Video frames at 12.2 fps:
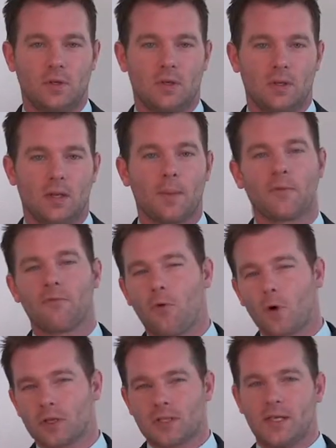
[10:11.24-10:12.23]
Number
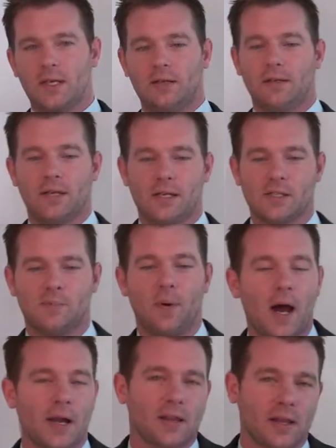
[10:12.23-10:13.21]
14 is
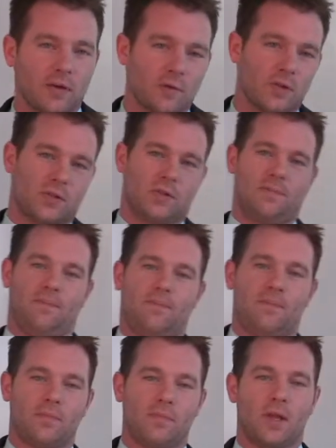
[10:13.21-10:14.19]
body language.
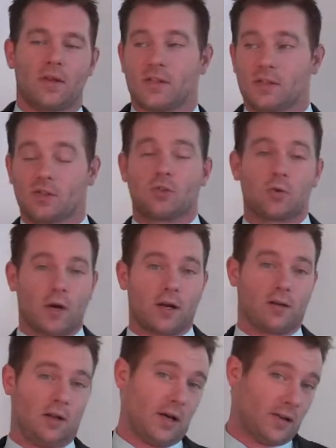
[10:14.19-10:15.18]
Now, this is
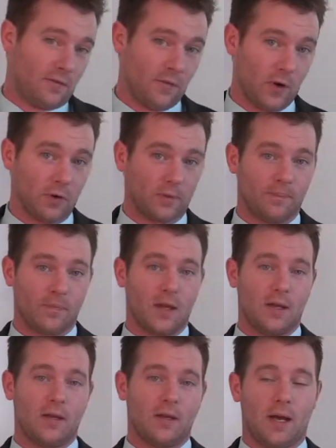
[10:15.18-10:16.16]
critical on the phone.
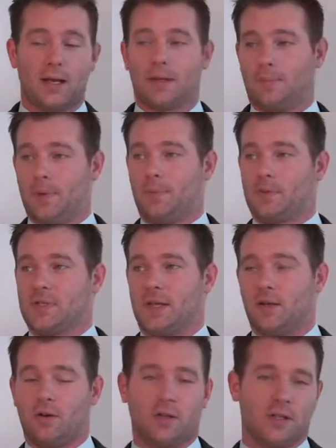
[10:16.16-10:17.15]
I get people
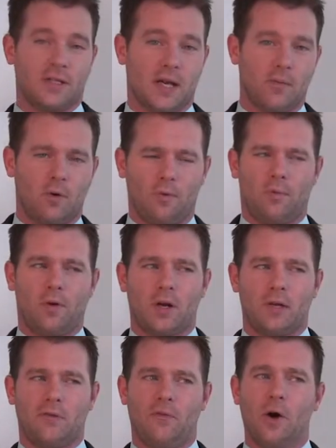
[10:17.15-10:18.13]
saying all the time, well, we're on
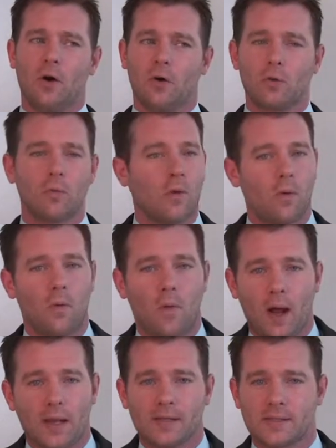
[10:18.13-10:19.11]
the phone. Well,
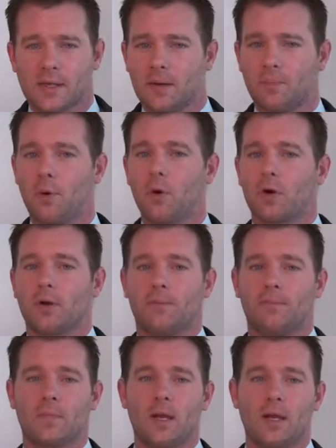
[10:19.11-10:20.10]
why is that important?
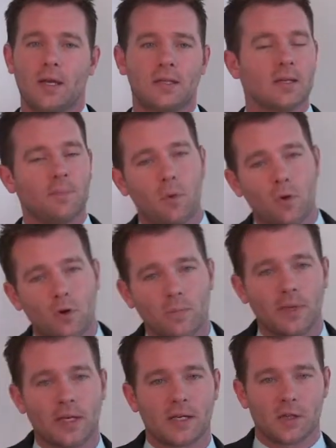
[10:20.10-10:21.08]
It's important
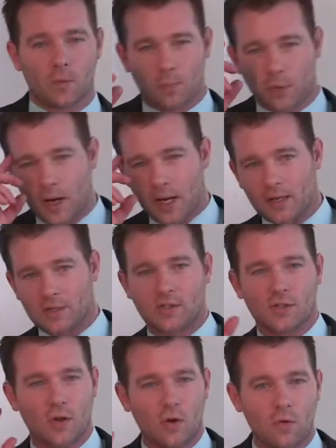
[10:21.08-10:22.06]
because our brain is
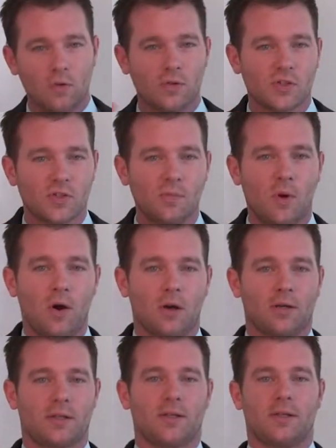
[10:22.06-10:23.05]
so
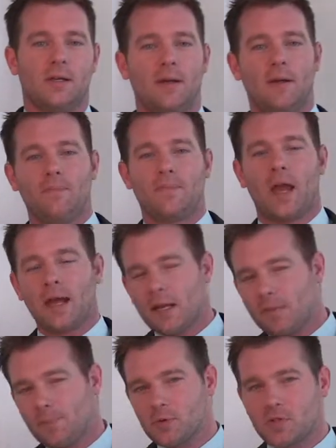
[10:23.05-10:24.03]
smart.
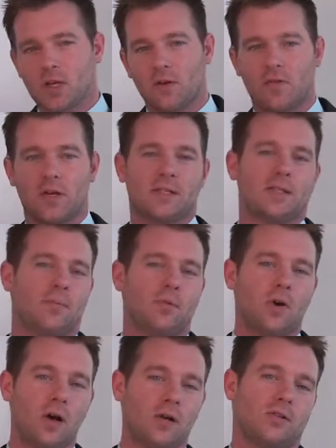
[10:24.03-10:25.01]
90% of it is
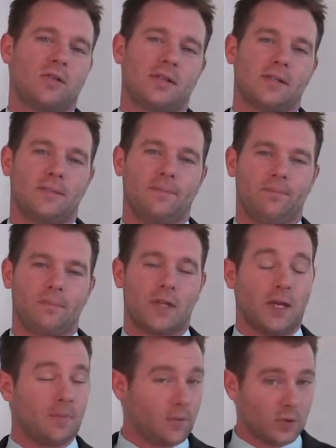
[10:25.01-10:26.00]
subconscious.
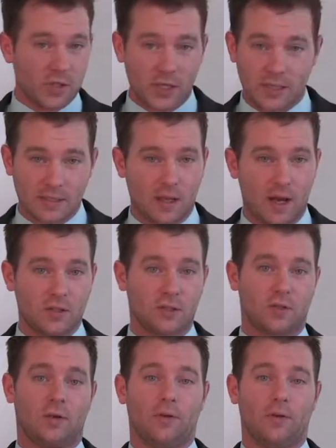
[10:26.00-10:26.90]
10% is logical.